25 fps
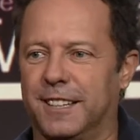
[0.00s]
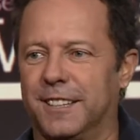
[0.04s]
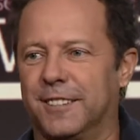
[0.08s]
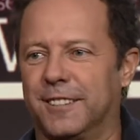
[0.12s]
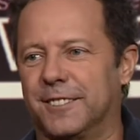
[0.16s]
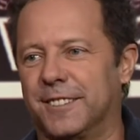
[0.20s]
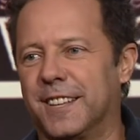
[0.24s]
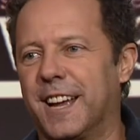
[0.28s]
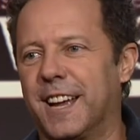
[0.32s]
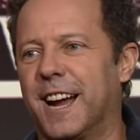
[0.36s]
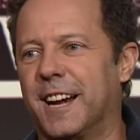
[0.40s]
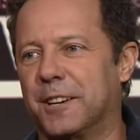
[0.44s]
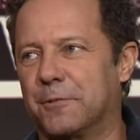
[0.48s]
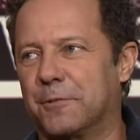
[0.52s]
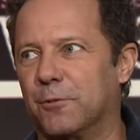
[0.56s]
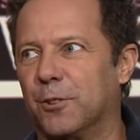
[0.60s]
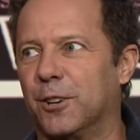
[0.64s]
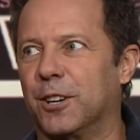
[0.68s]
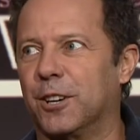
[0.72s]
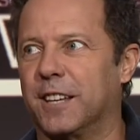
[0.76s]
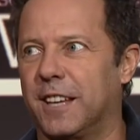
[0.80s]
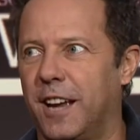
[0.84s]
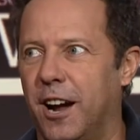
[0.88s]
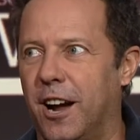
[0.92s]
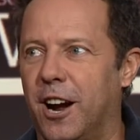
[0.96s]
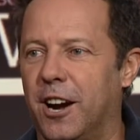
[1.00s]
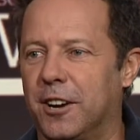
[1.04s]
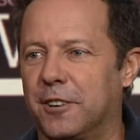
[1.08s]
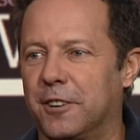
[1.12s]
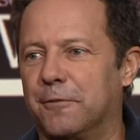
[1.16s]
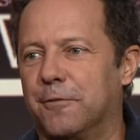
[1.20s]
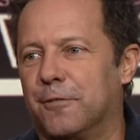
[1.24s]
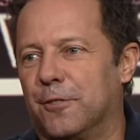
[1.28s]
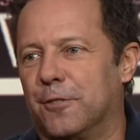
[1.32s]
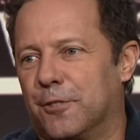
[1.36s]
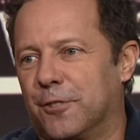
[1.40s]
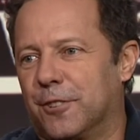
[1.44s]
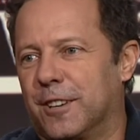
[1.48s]
know, oh. the artwork are the
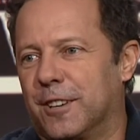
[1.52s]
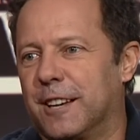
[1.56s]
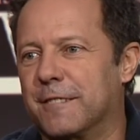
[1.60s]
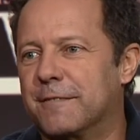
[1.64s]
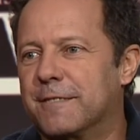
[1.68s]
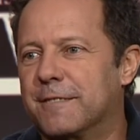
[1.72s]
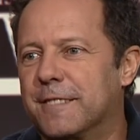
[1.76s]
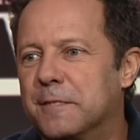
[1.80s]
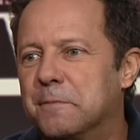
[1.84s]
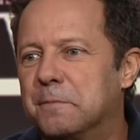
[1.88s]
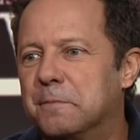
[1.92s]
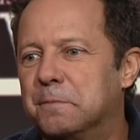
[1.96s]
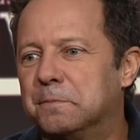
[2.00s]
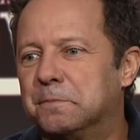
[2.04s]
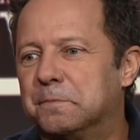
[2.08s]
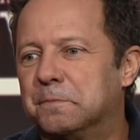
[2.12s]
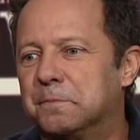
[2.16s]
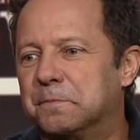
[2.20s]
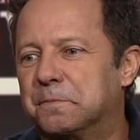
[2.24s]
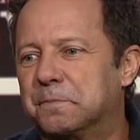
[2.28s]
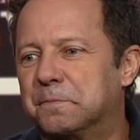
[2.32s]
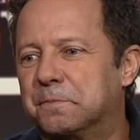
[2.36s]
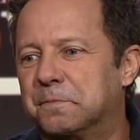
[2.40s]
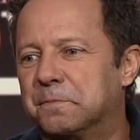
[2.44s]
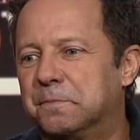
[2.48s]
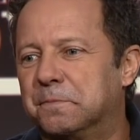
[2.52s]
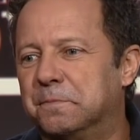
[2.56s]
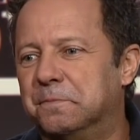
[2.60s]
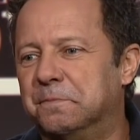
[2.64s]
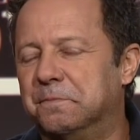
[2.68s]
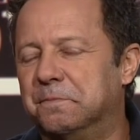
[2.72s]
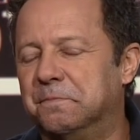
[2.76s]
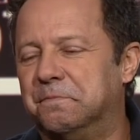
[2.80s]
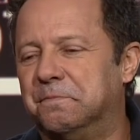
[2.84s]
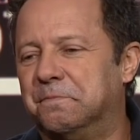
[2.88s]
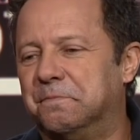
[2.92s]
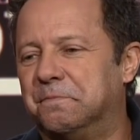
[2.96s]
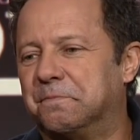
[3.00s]
photographs. Okay.
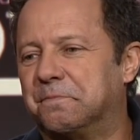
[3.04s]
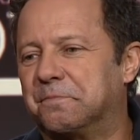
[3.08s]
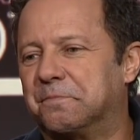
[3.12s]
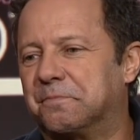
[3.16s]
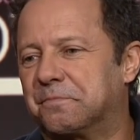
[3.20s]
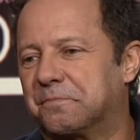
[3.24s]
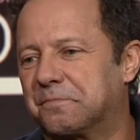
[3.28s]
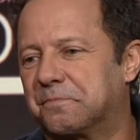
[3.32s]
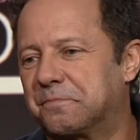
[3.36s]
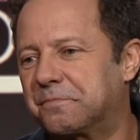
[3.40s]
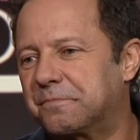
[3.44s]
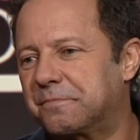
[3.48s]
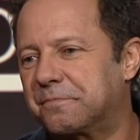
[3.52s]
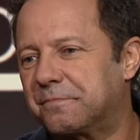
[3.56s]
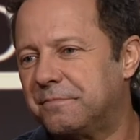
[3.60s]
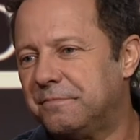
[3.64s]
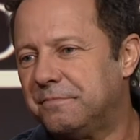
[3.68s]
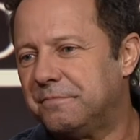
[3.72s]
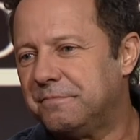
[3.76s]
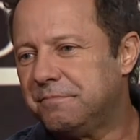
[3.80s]
So um, you